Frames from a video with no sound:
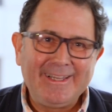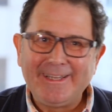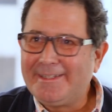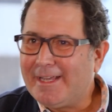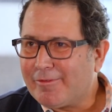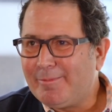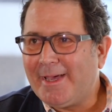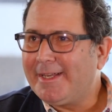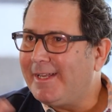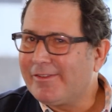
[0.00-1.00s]
and never
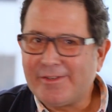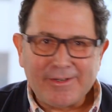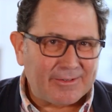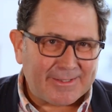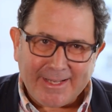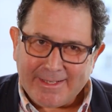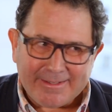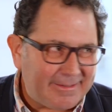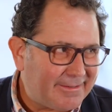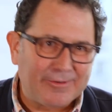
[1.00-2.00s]
met an engineer or
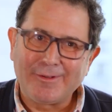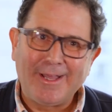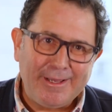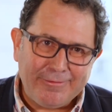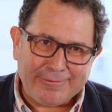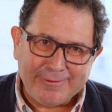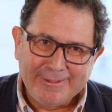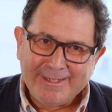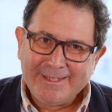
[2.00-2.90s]
scientist in her life.